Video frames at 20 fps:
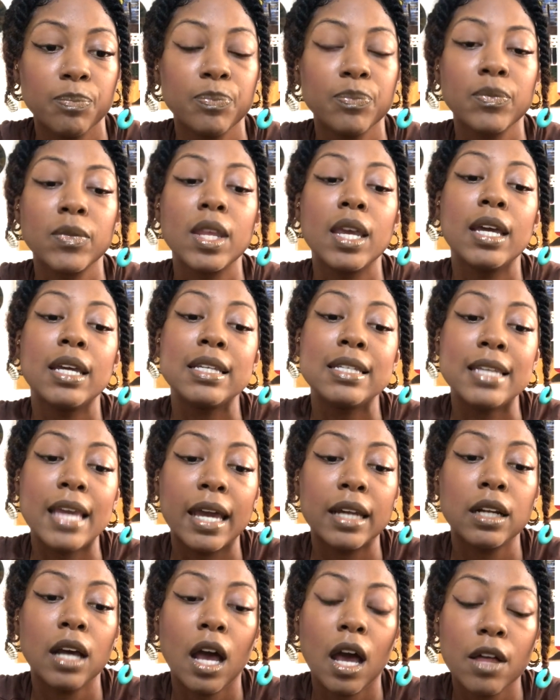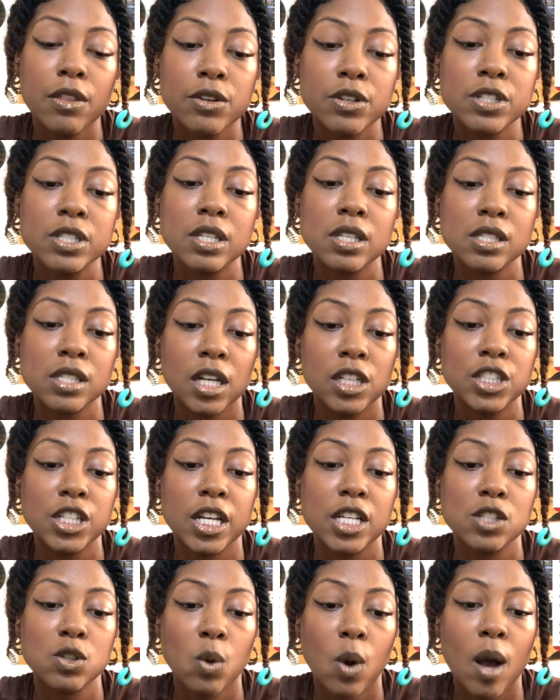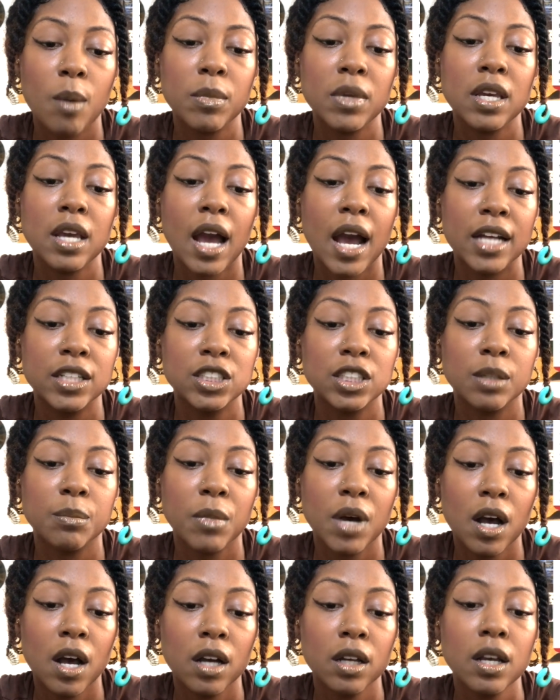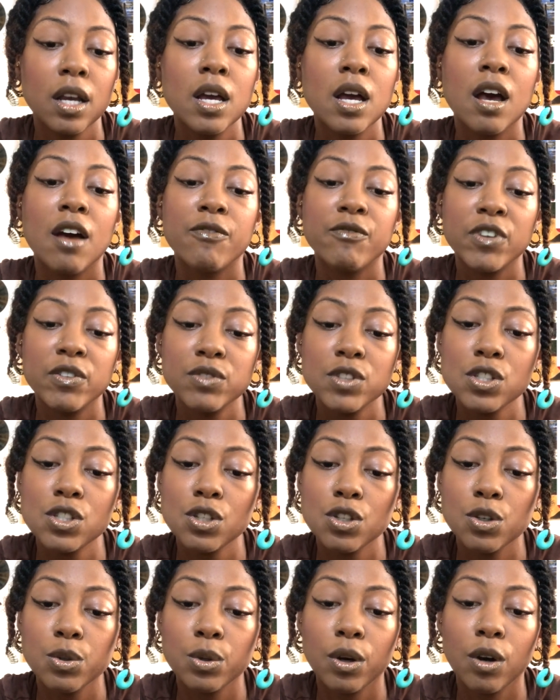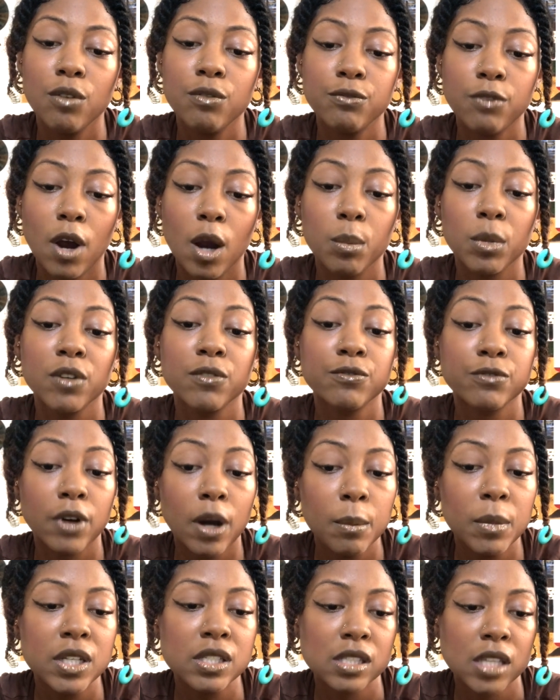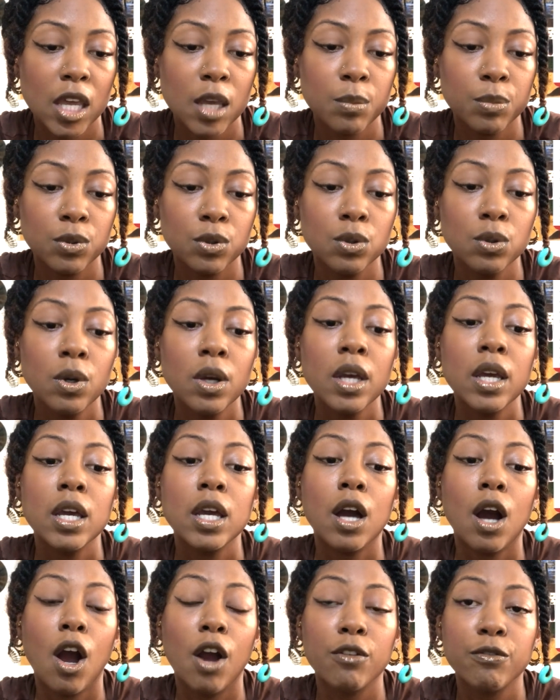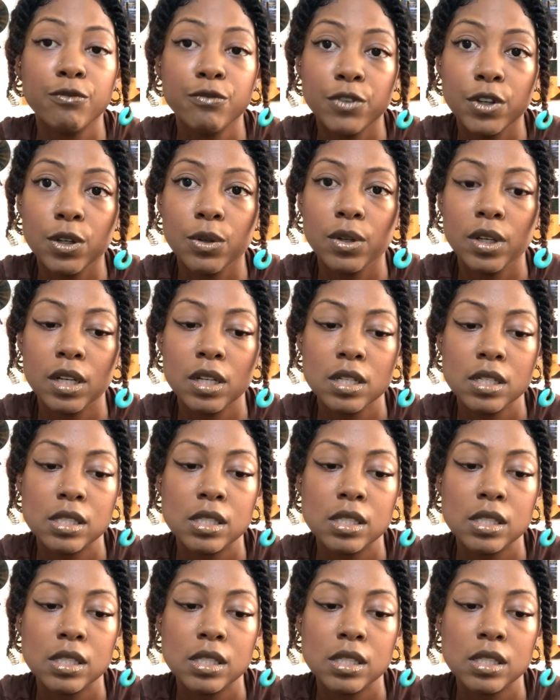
Yet others, such as Kwame Agyemang, a 52-year-old farmer from Asebu, are furious.